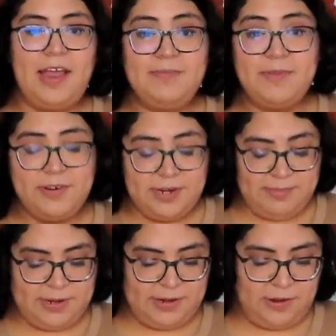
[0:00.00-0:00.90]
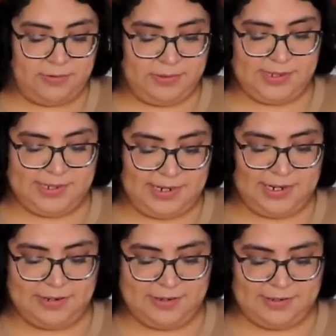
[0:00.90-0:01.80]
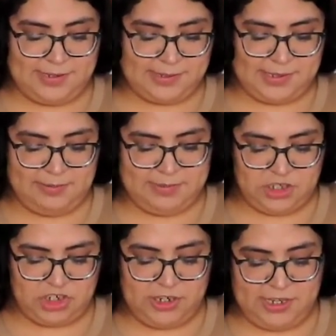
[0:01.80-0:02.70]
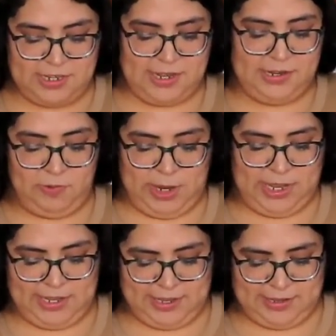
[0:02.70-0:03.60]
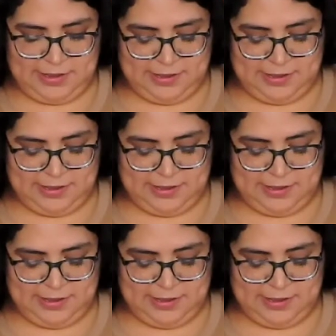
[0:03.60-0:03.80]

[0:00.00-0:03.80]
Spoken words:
I'm already putting oats in here, so it's going to be chunky anyway.